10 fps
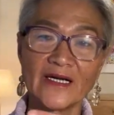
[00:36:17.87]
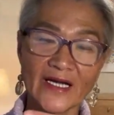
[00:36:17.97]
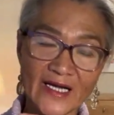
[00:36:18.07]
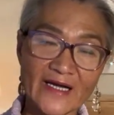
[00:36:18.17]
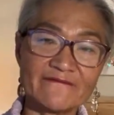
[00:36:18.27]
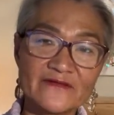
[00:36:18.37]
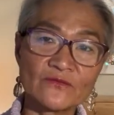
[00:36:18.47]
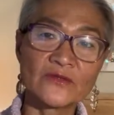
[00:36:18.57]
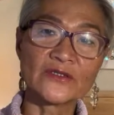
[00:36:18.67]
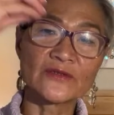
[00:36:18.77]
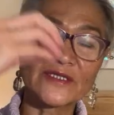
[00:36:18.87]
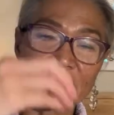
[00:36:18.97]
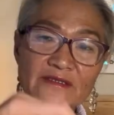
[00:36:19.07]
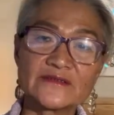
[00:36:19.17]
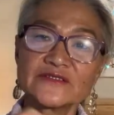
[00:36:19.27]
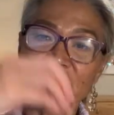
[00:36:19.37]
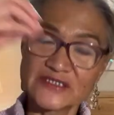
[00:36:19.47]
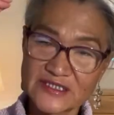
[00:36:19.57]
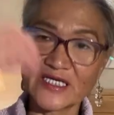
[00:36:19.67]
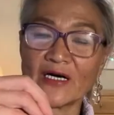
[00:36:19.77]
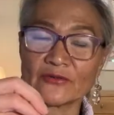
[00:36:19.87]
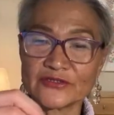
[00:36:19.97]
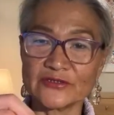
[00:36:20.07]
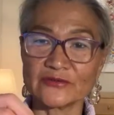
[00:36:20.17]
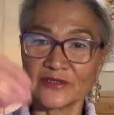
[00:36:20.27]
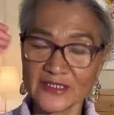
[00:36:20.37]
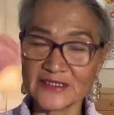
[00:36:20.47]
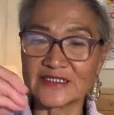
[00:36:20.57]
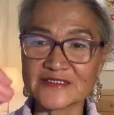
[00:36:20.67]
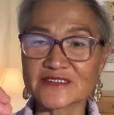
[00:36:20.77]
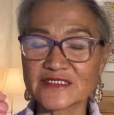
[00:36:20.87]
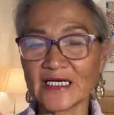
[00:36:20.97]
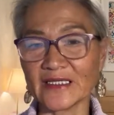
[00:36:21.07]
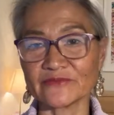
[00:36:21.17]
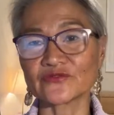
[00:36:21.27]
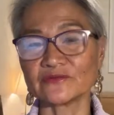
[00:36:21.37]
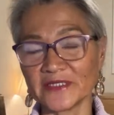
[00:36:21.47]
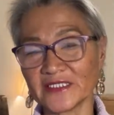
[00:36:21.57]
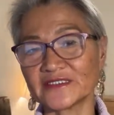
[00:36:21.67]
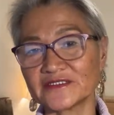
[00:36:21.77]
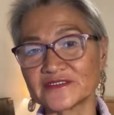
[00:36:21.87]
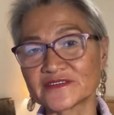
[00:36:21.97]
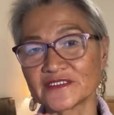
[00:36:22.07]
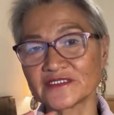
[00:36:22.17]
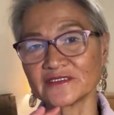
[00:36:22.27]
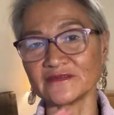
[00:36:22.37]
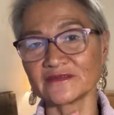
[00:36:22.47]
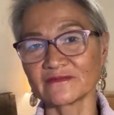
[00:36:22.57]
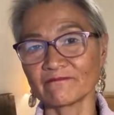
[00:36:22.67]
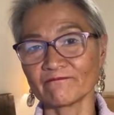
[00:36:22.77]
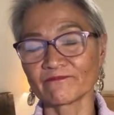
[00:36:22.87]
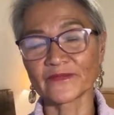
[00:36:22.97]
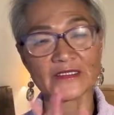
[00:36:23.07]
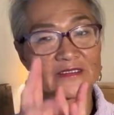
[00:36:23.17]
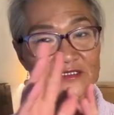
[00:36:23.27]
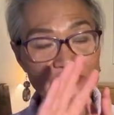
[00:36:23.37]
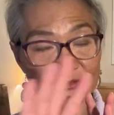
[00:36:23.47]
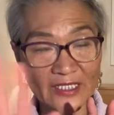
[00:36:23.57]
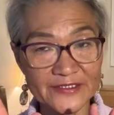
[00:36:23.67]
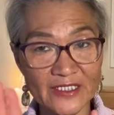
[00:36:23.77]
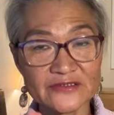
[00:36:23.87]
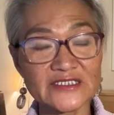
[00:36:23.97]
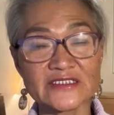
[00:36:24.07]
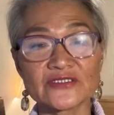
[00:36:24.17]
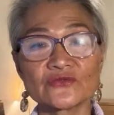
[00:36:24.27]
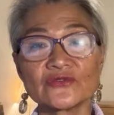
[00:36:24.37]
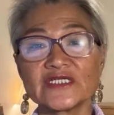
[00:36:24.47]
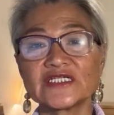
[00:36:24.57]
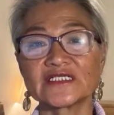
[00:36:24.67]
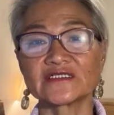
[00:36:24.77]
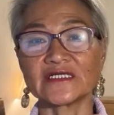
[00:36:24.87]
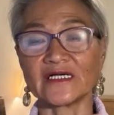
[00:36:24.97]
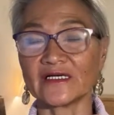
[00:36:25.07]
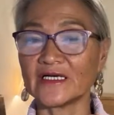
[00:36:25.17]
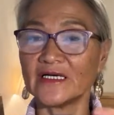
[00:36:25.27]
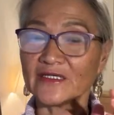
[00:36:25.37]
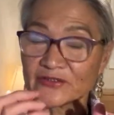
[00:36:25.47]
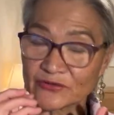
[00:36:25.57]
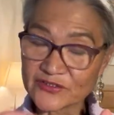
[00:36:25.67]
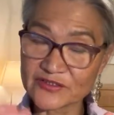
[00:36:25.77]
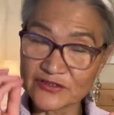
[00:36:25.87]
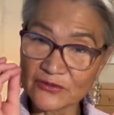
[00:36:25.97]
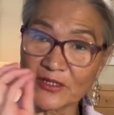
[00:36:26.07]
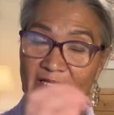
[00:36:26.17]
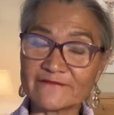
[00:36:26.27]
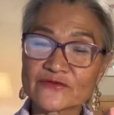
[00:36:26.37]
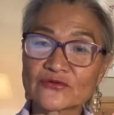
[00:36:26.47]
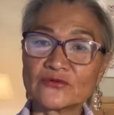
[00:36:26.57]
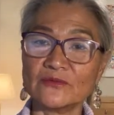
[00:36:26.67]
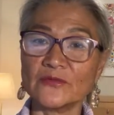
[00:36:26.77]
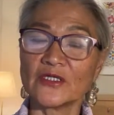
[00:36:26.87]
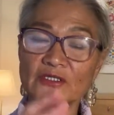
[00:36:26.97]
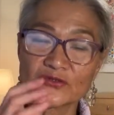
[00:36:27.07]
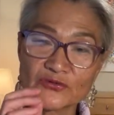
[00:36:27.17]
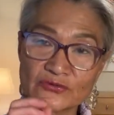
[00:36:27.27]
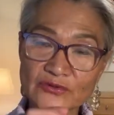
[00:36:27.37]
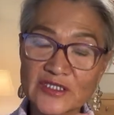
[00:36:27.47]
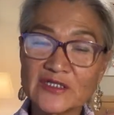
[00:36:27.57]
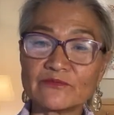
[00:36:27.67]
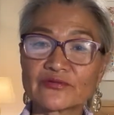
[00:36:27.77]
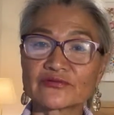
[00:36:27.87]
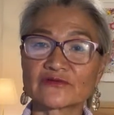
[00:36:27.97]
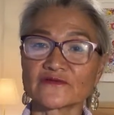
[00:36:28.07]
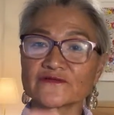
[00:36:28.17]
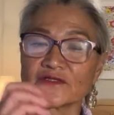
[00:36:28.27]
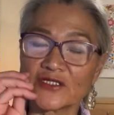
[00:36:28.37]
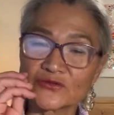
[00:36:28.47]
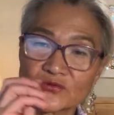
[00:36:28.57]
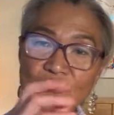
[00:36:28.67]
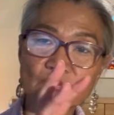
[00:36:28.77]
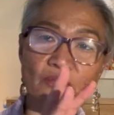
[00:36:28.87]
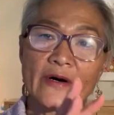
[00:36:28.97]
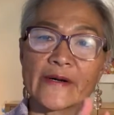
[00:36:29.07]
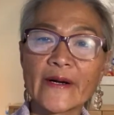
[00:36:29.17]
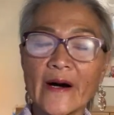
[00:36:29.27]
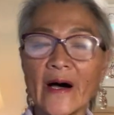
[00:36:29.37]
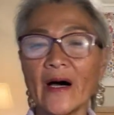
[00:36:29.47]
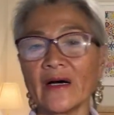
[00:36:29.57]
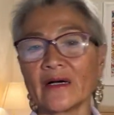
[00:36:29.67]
heaven will tell you it is time to make decision. You are not yet reaching there. You still have room to improve, to work on.